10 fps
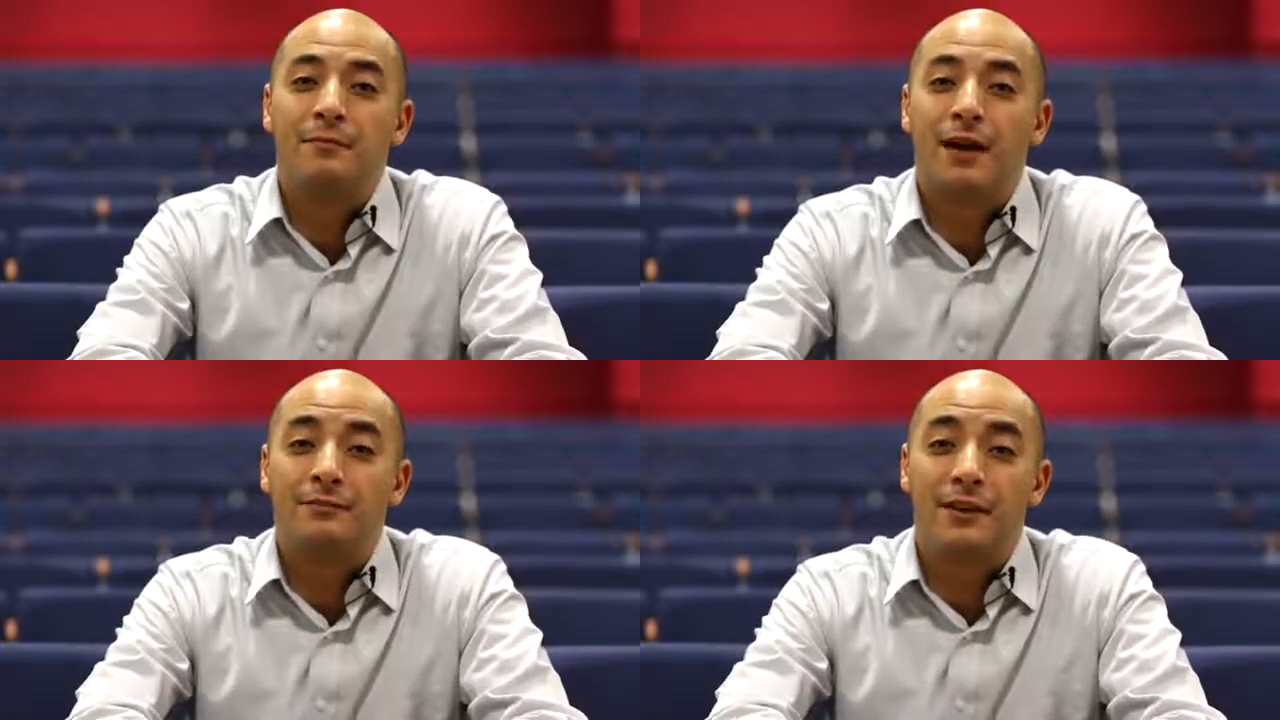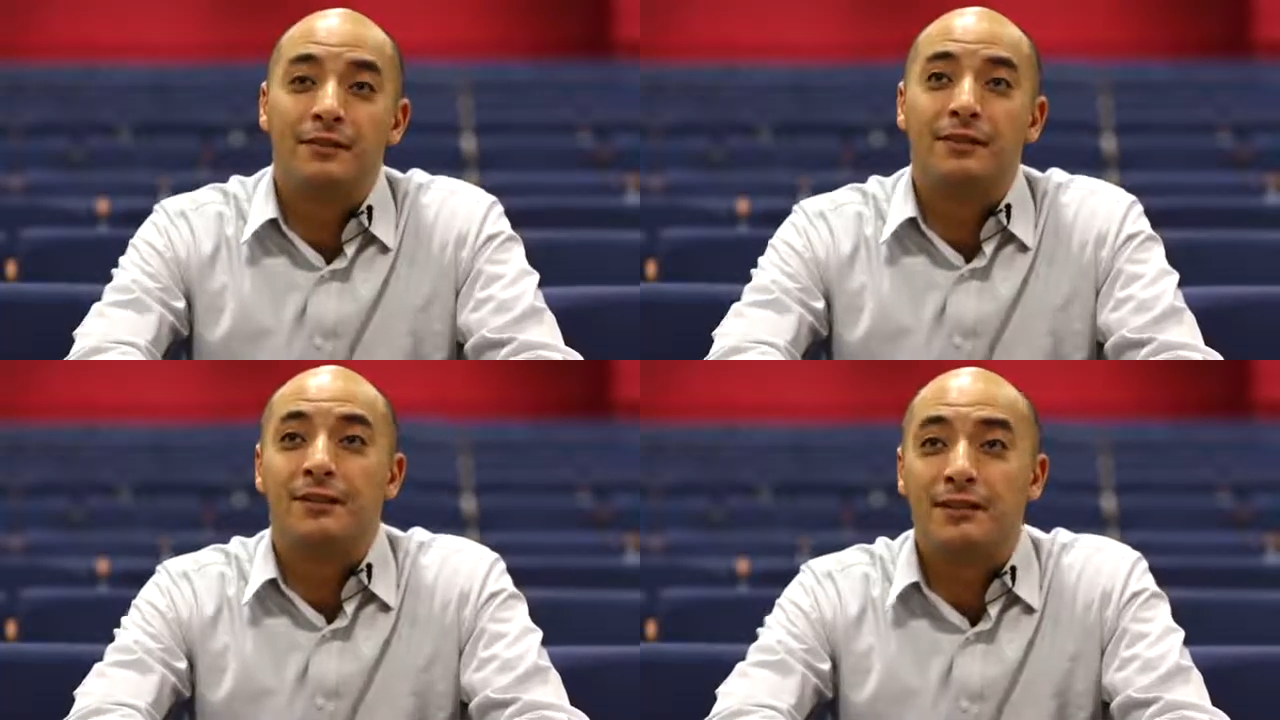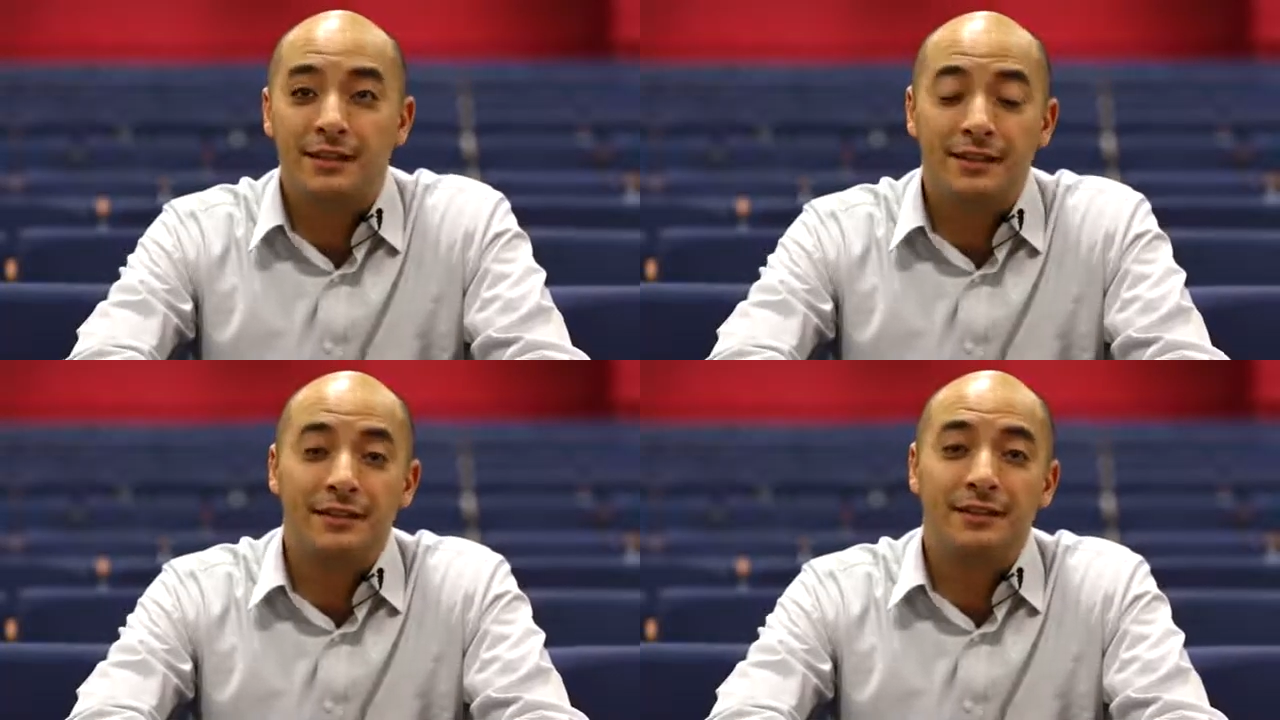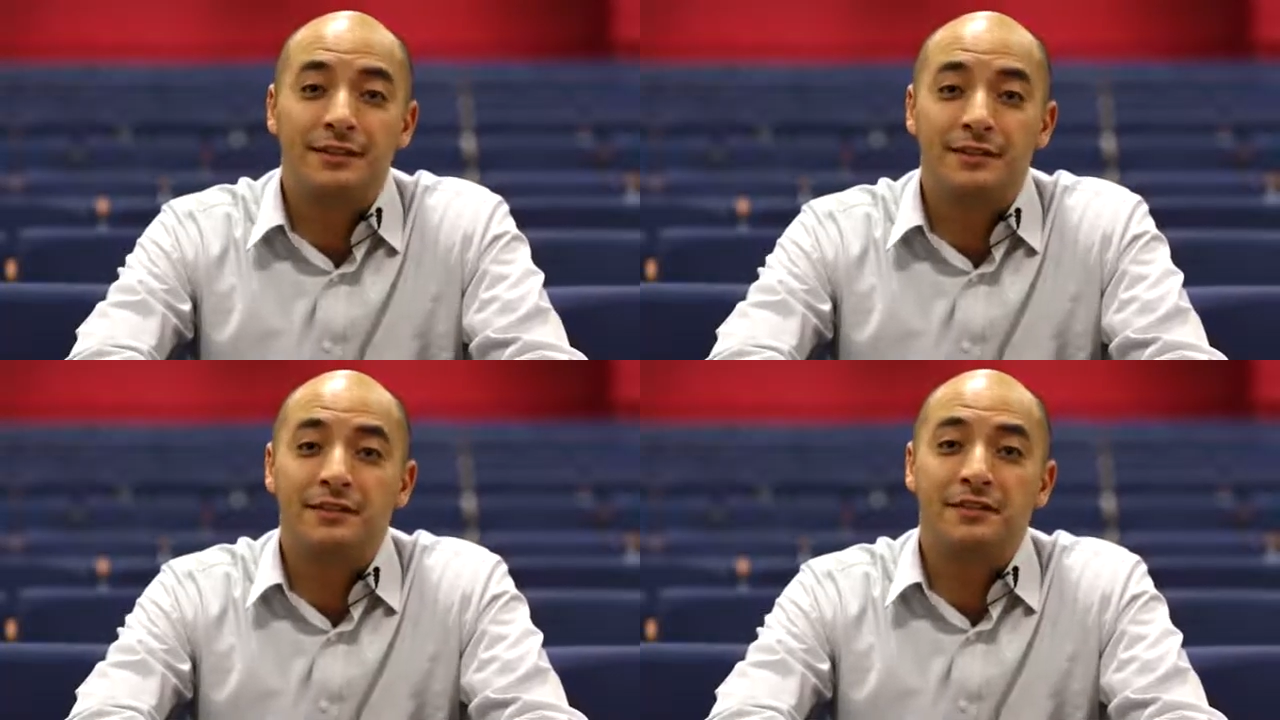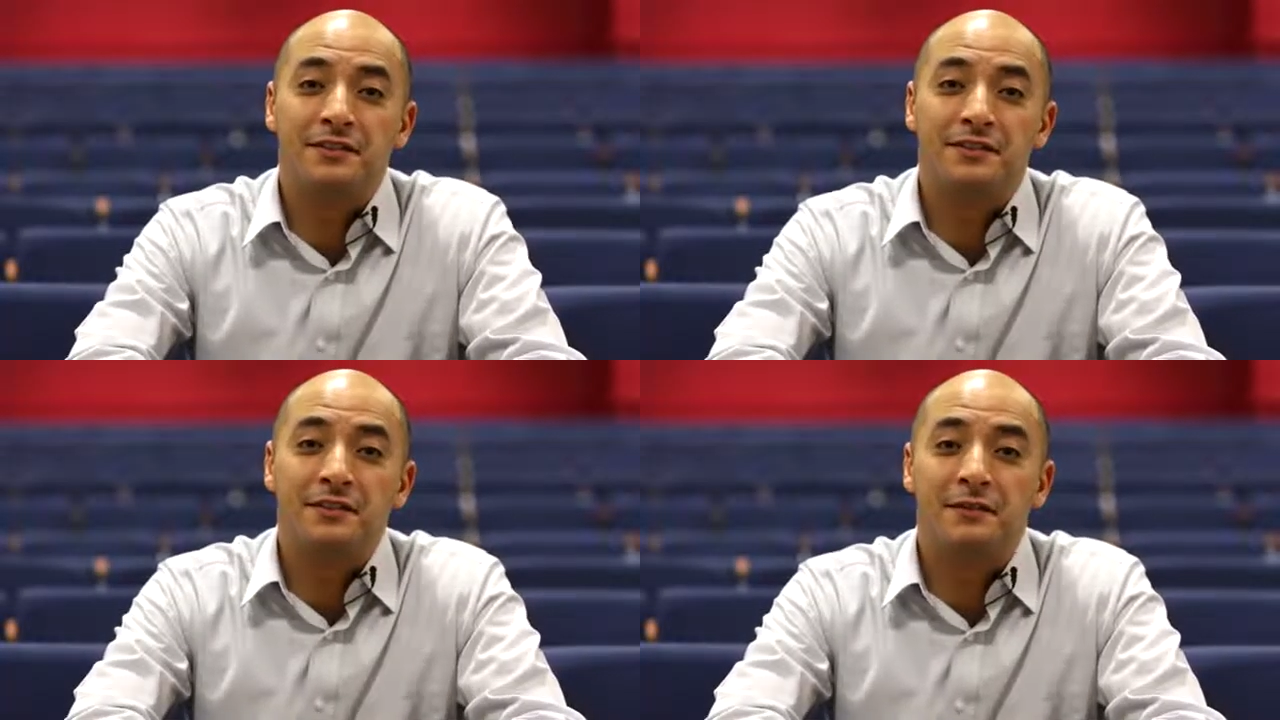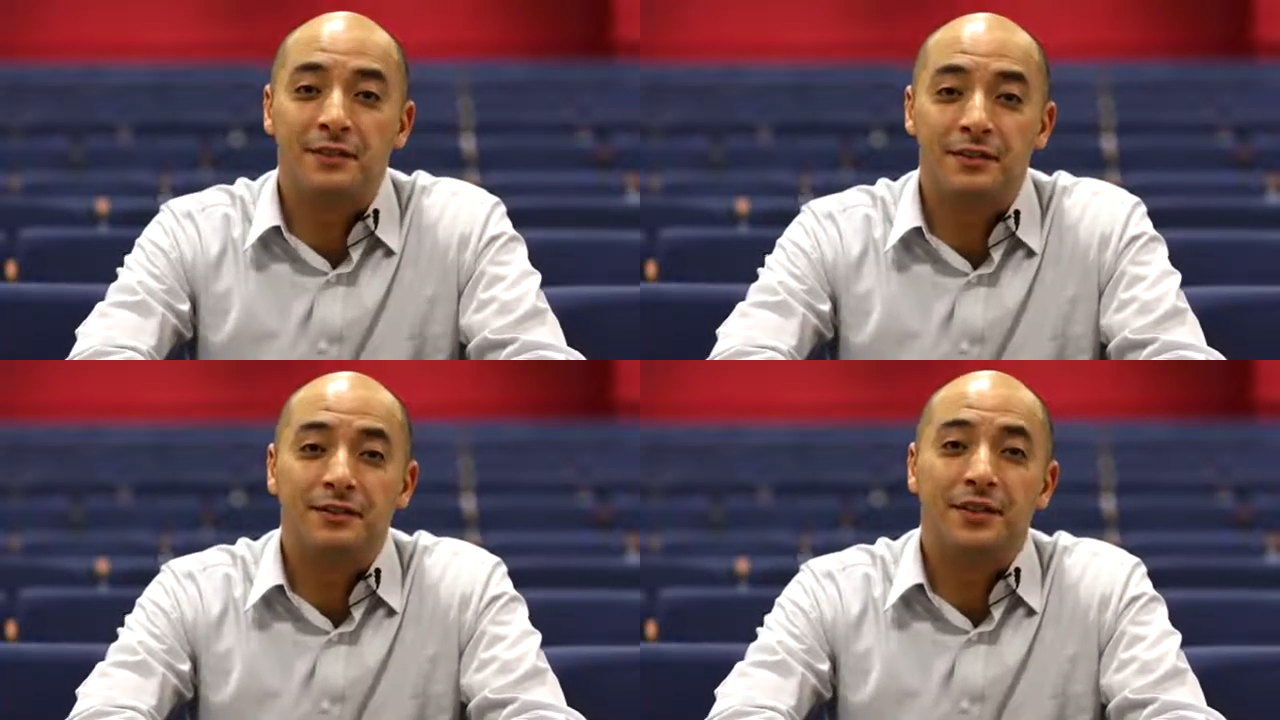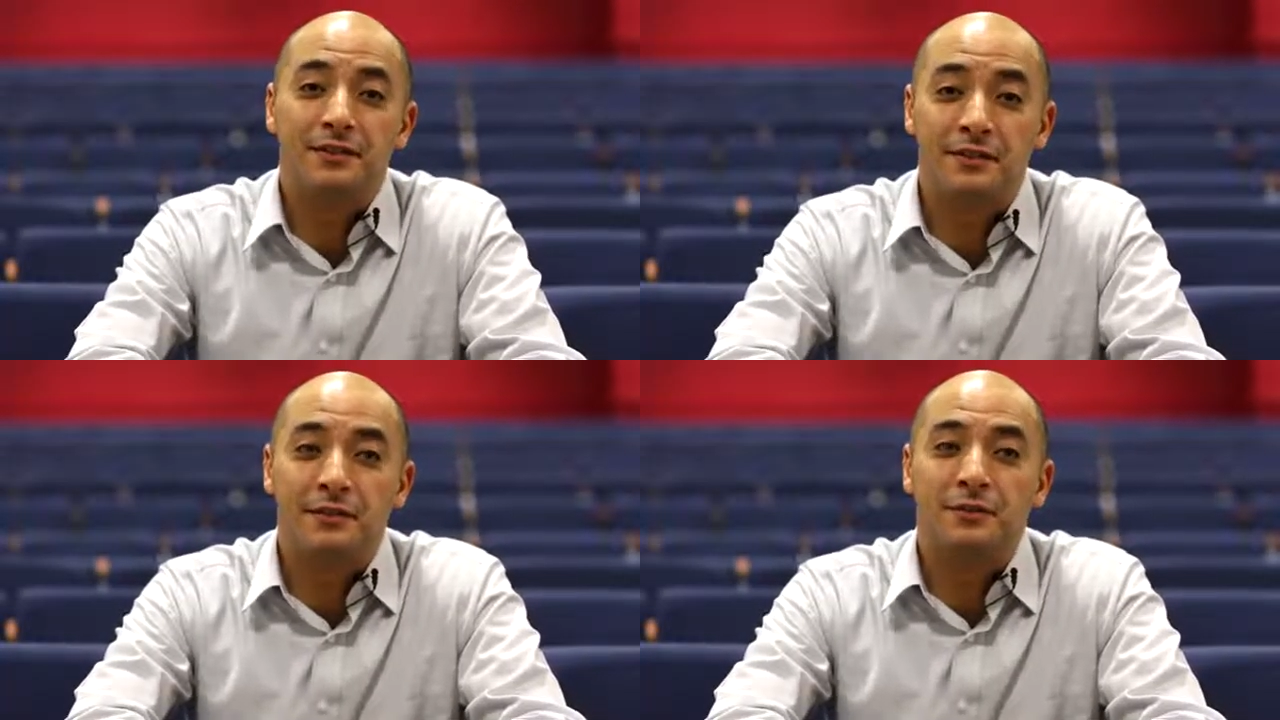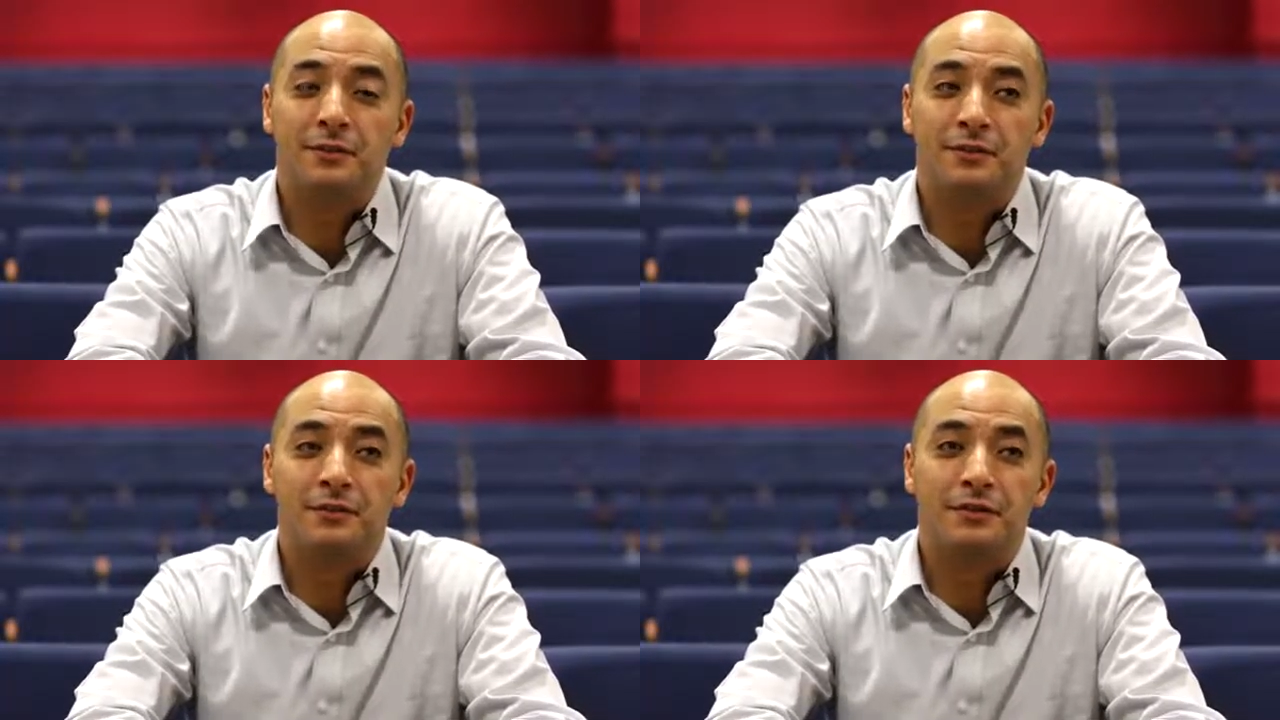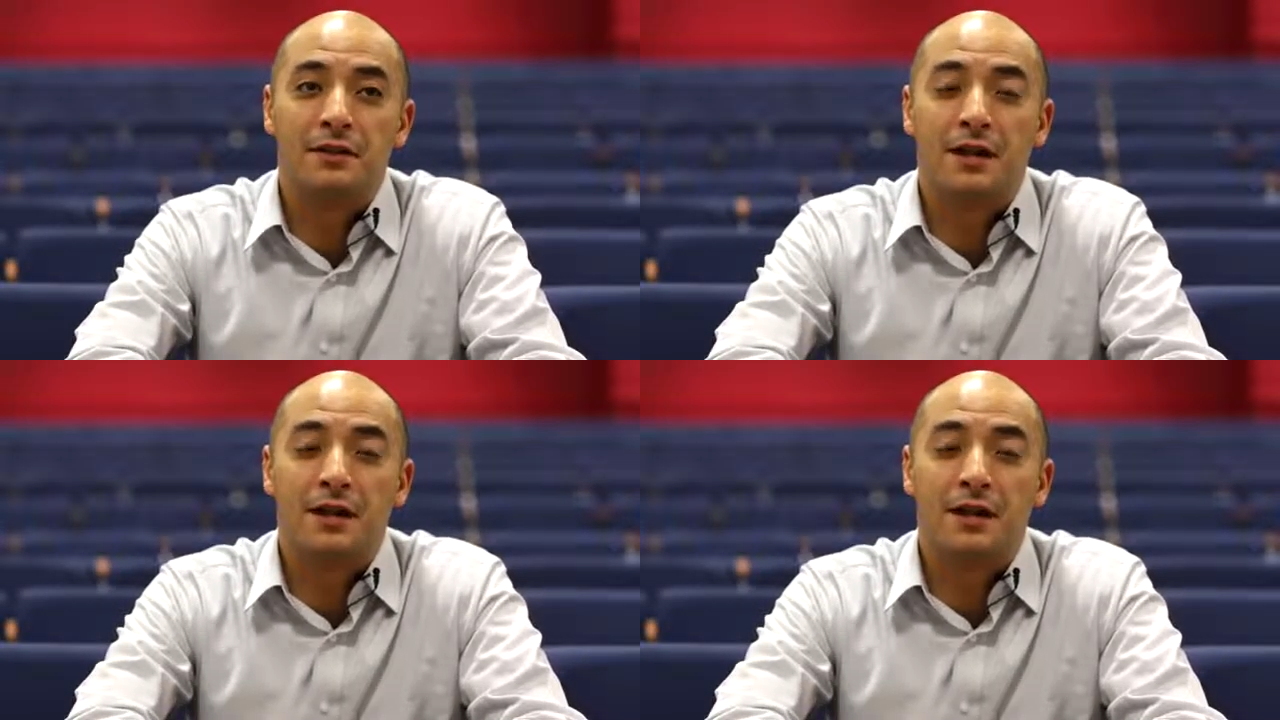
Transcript: I found that the City University engineering course